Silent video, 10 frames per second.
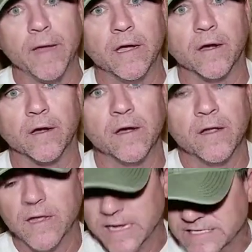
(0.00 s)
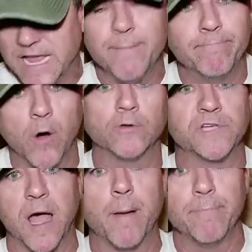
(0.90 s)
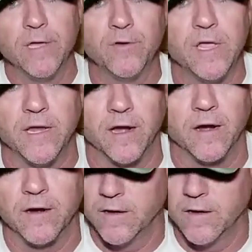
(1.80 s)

here is a multimillionaire.